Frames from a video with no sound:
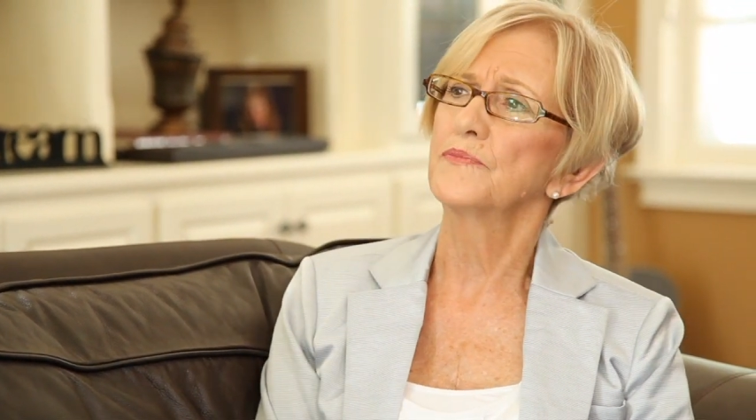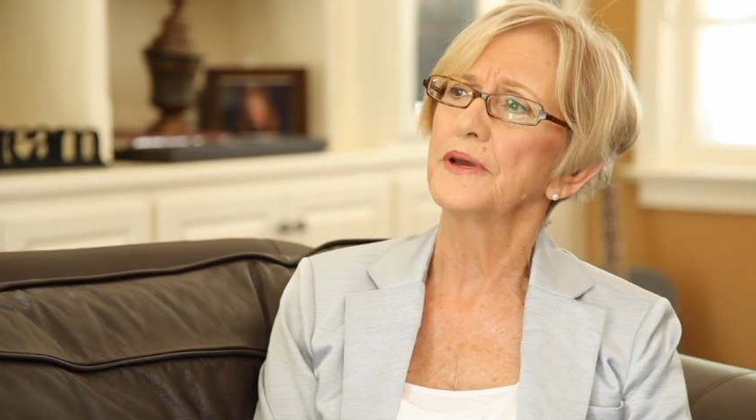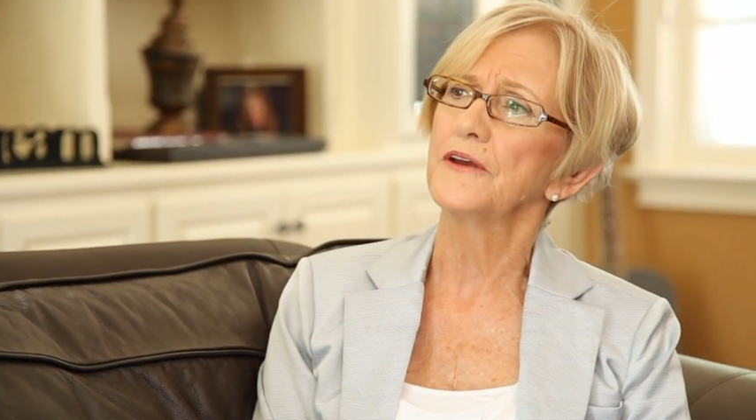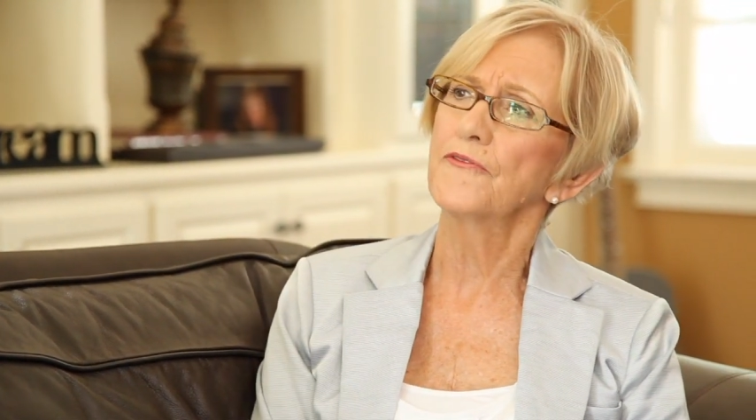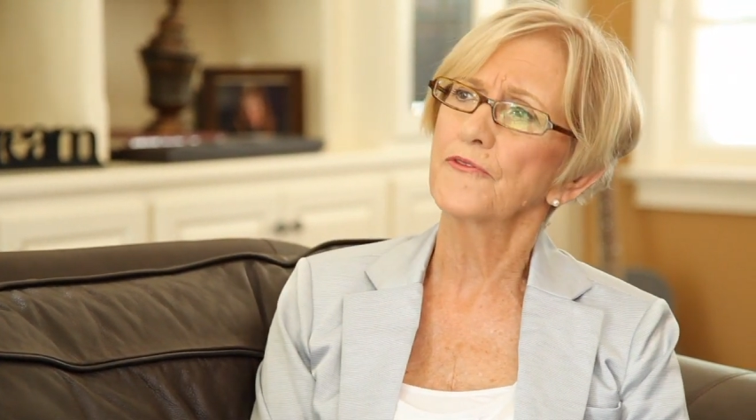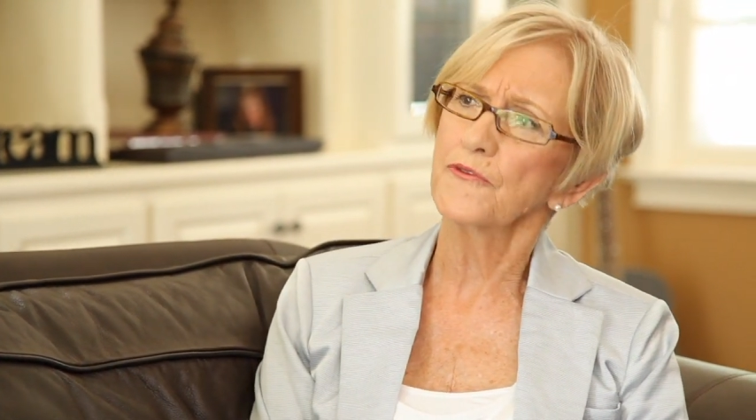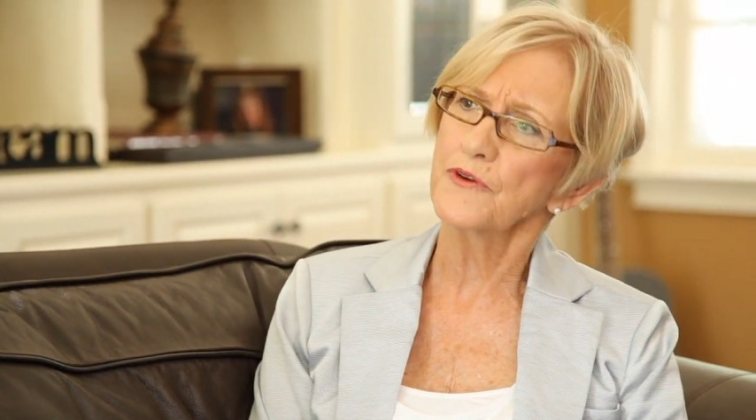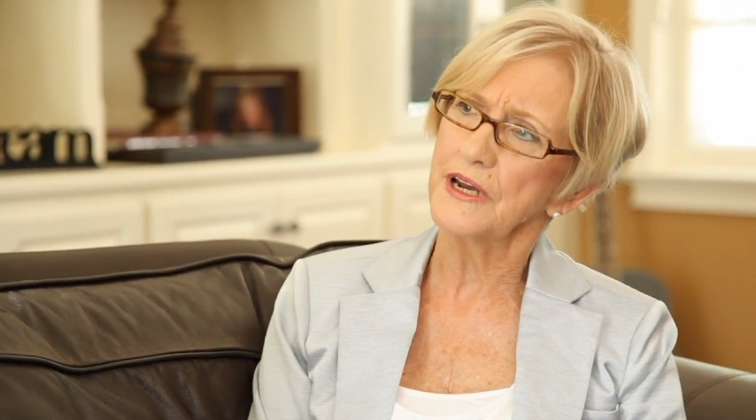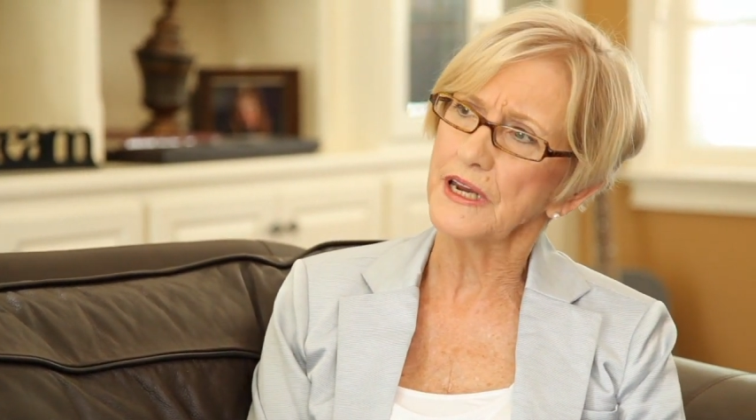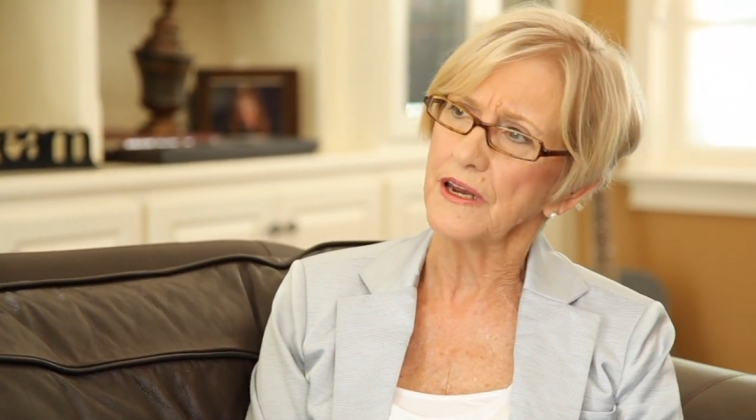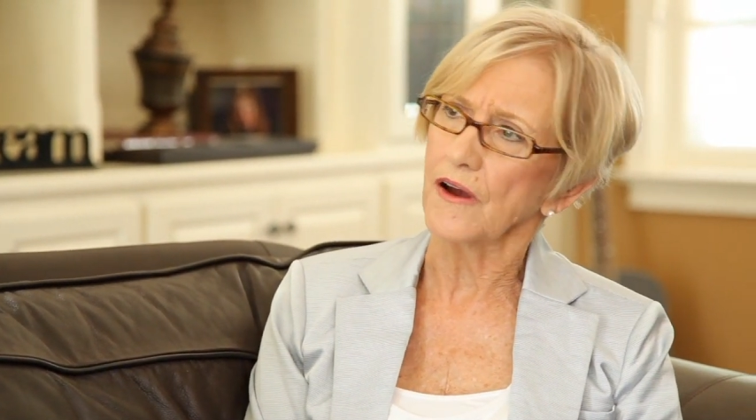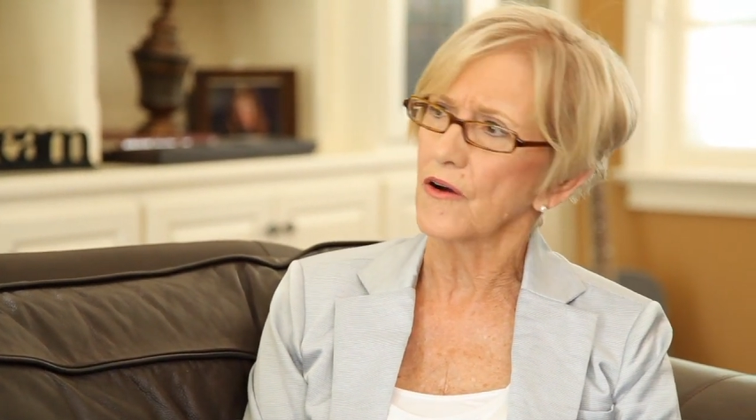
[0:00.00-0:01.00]
be
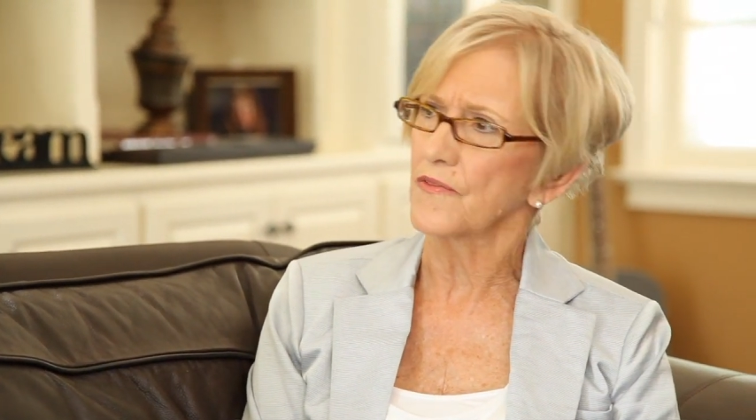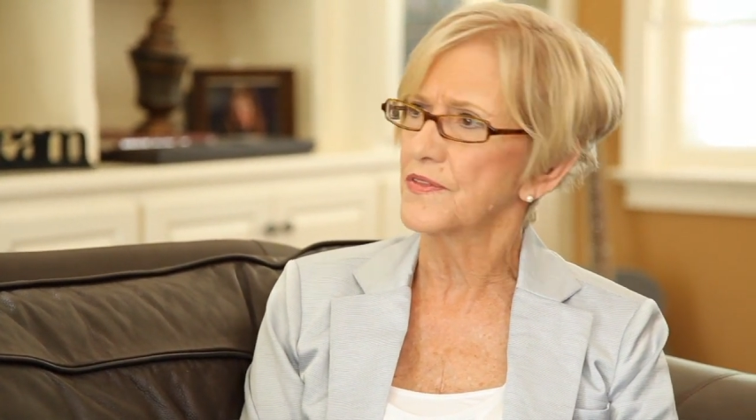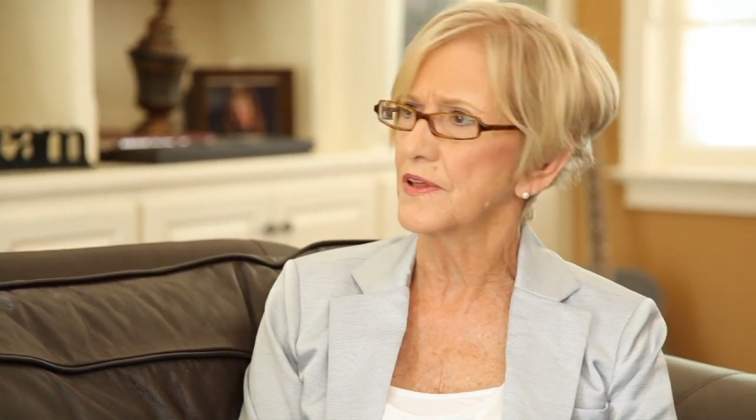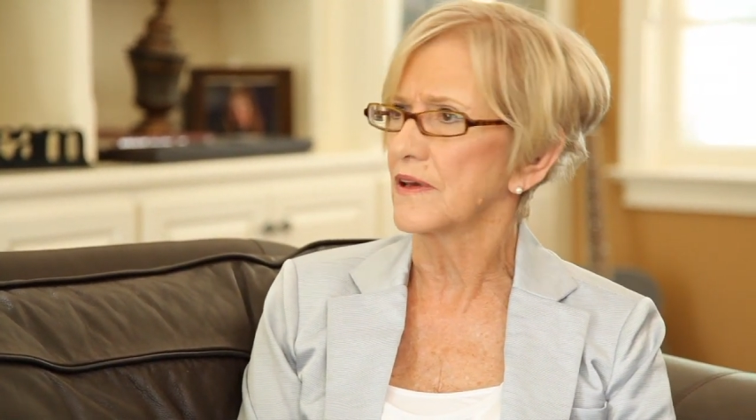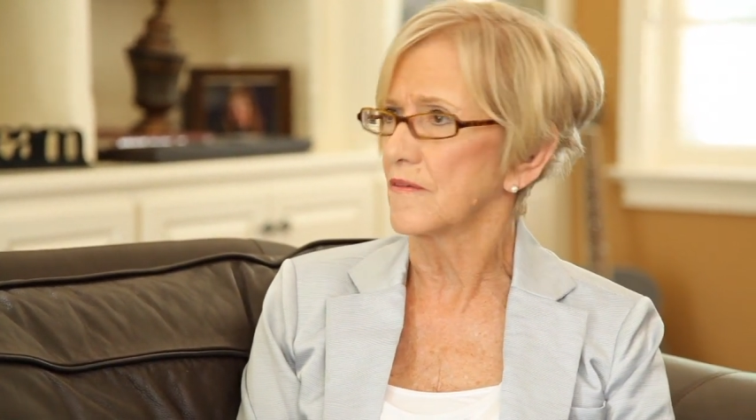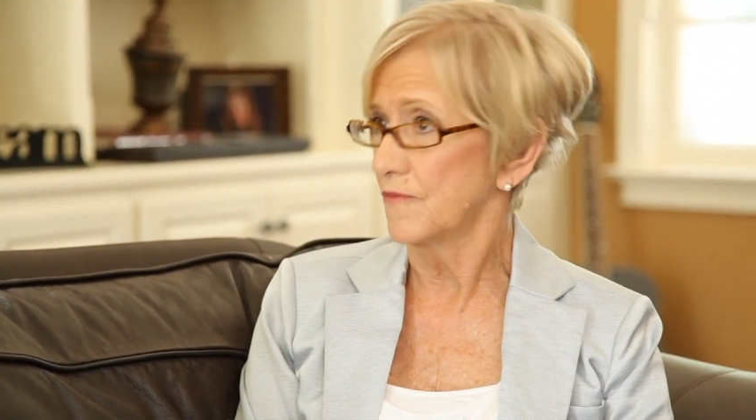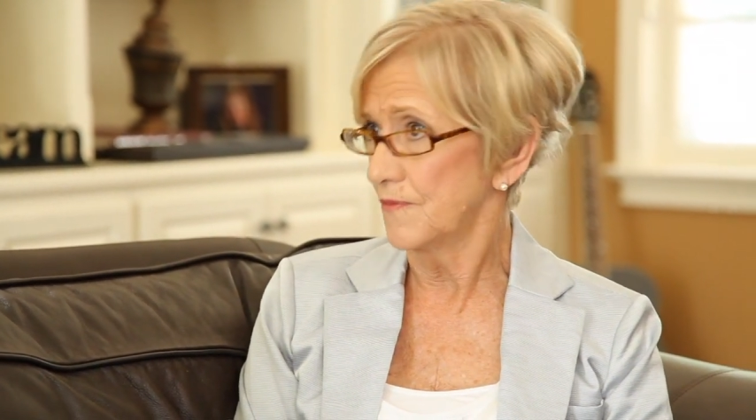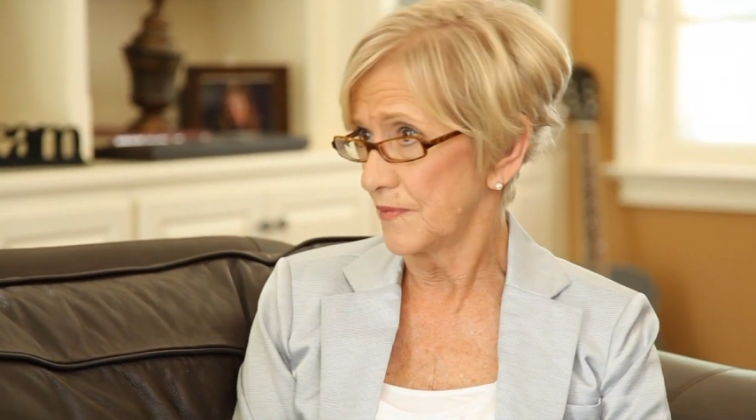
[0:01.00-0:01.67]
free of the